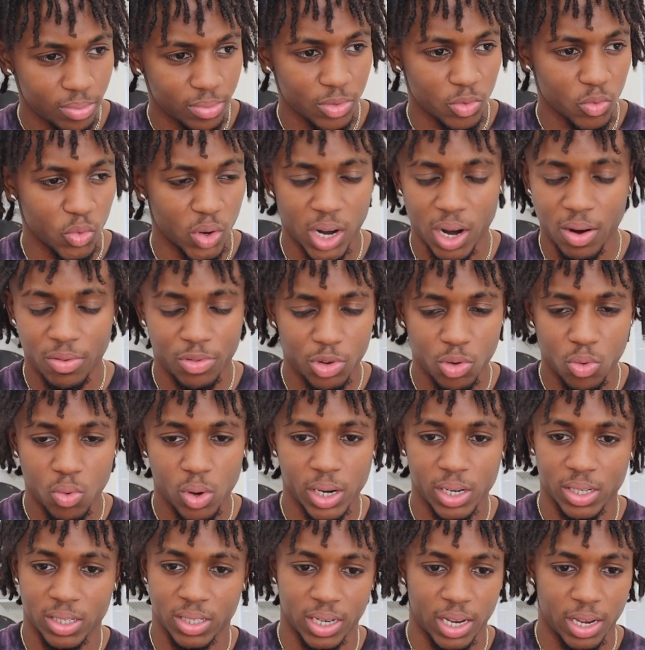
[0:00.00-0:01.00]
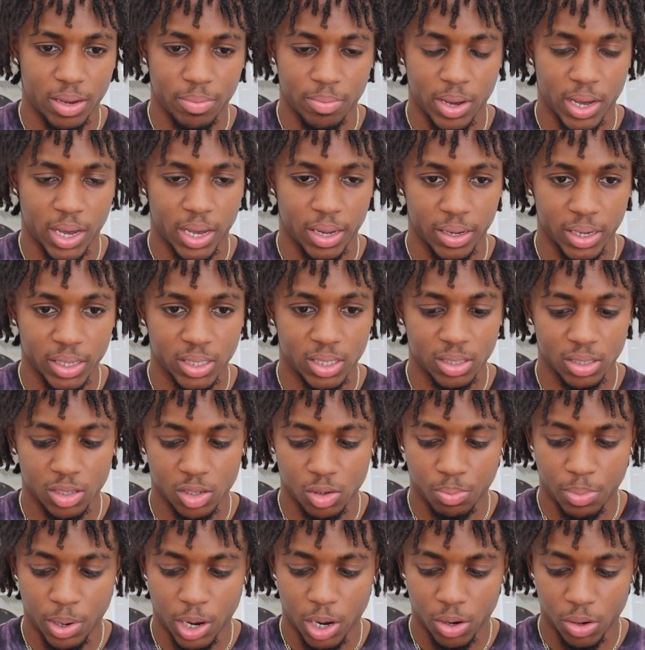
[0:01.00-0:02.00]
whatever you want to say, man. This is
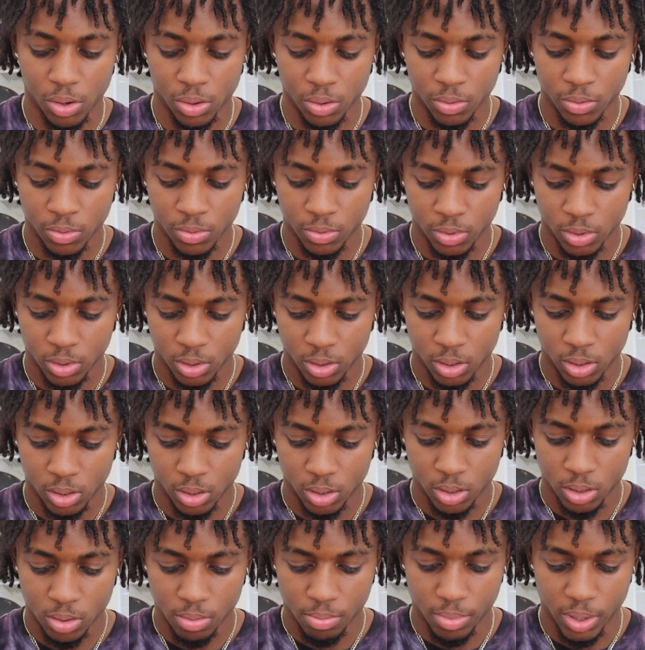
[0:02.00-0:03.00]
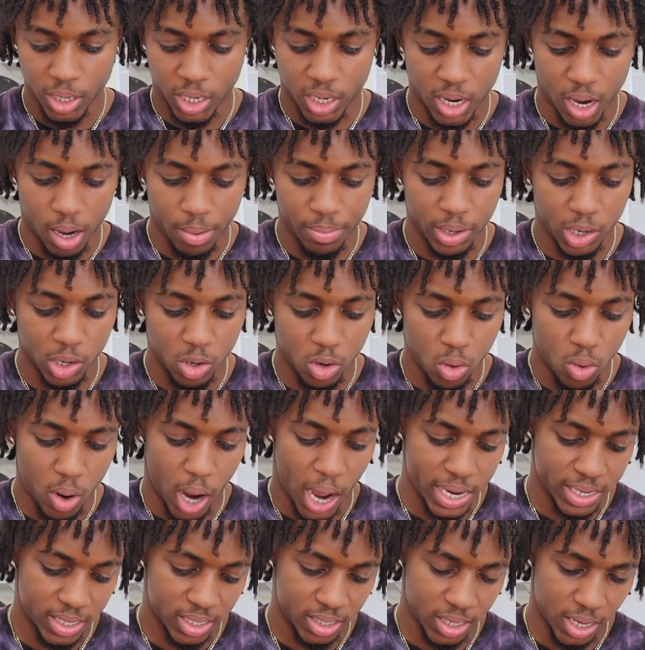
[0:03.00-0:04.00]
about becoming who
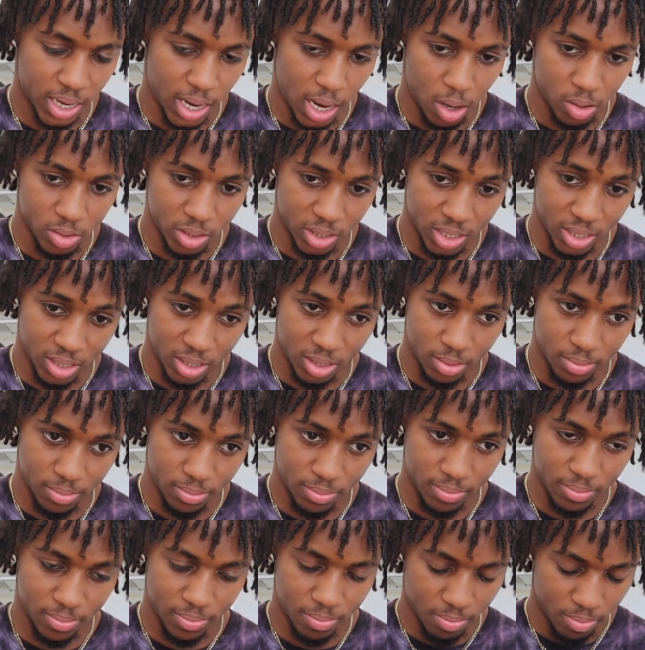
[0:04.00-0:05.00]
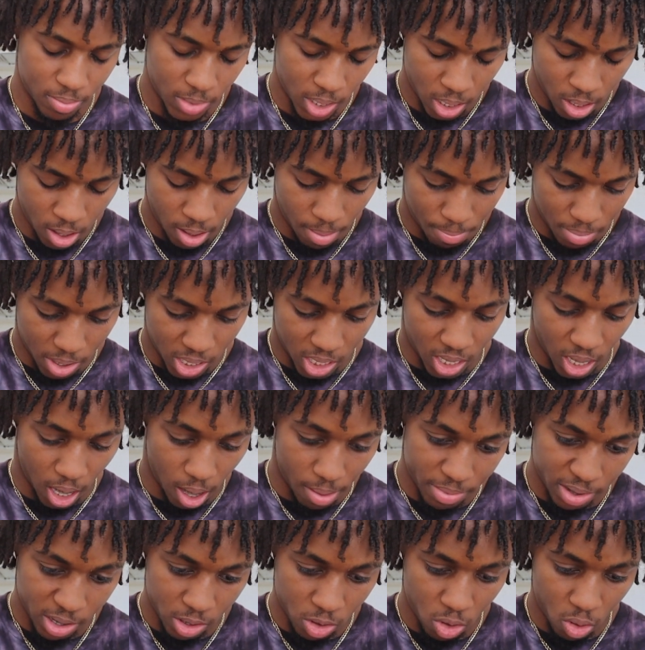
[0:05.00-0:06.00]
I set out to,
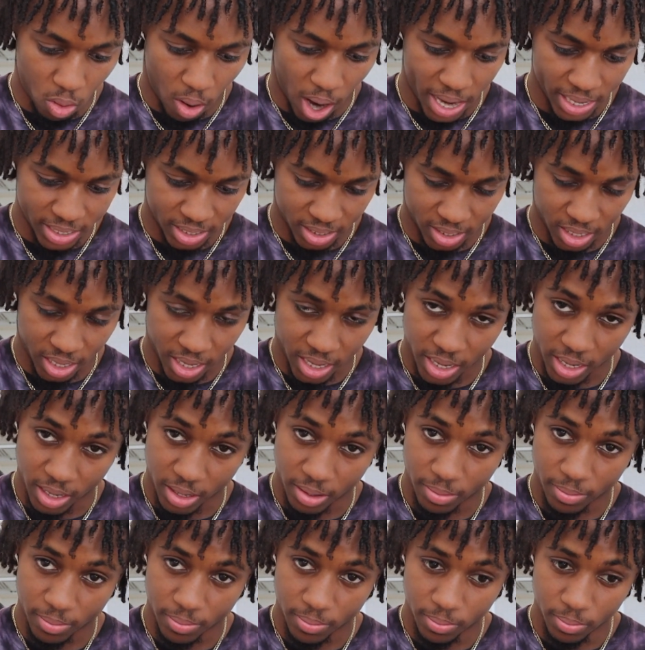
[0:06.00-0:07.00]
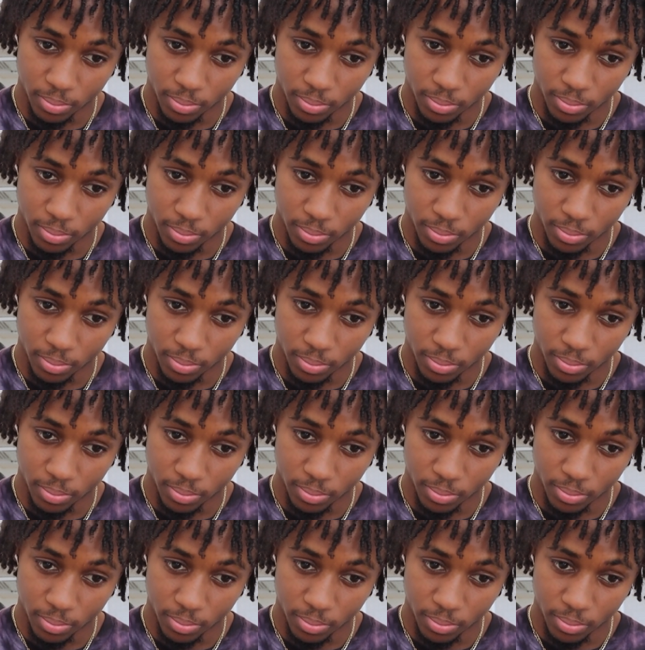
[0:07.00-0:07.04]
becoming who I said